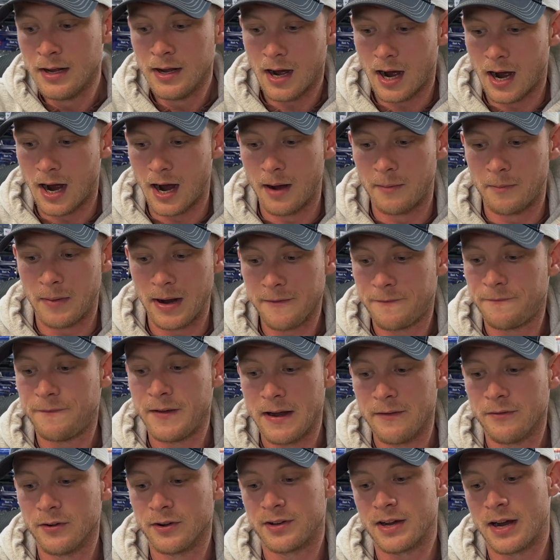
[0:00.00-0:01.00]
My
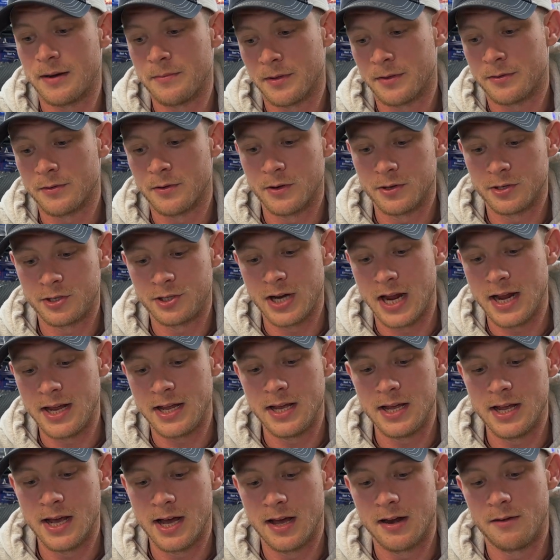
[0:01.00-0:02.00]
favorite time to throw a
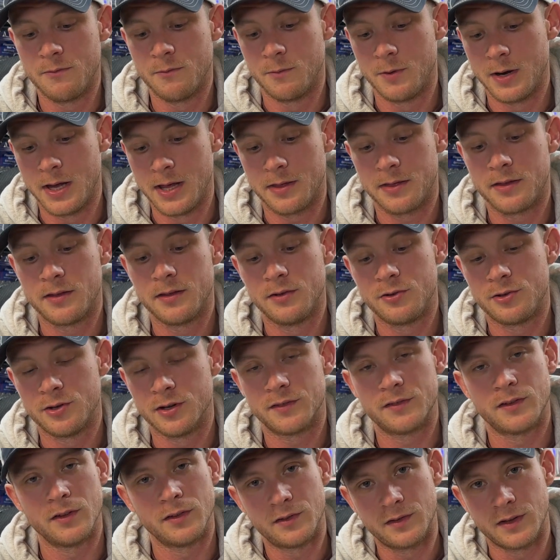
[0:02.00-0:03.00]
shaky head with
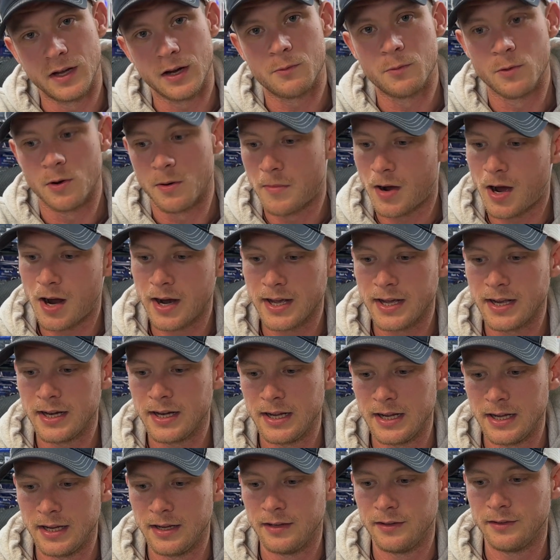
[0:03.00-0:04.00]
just a stick worm on it
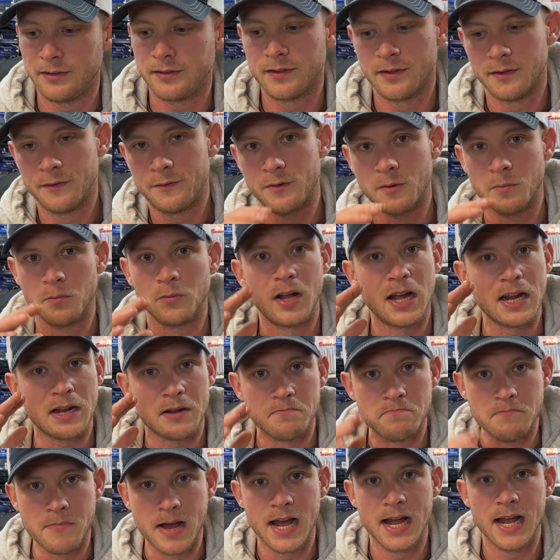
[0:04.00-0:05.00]
is from like
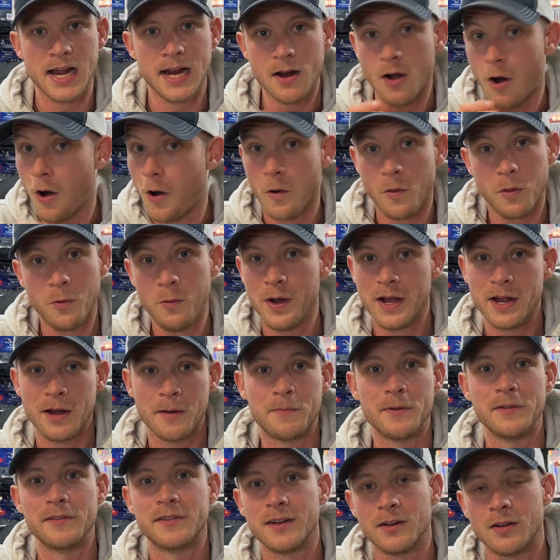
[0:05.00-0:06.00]
May all the way
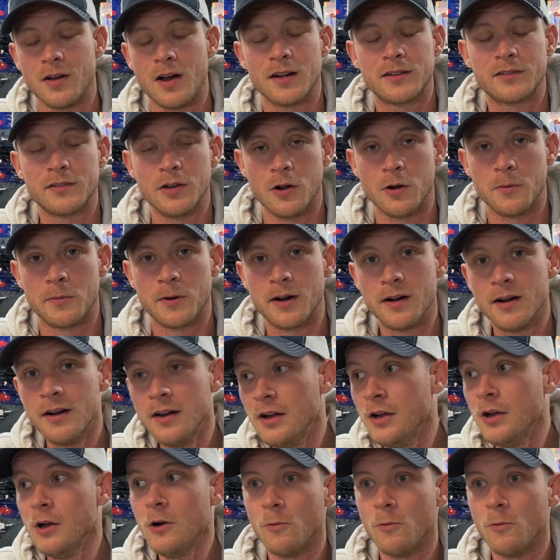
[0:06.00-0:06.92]
up until October.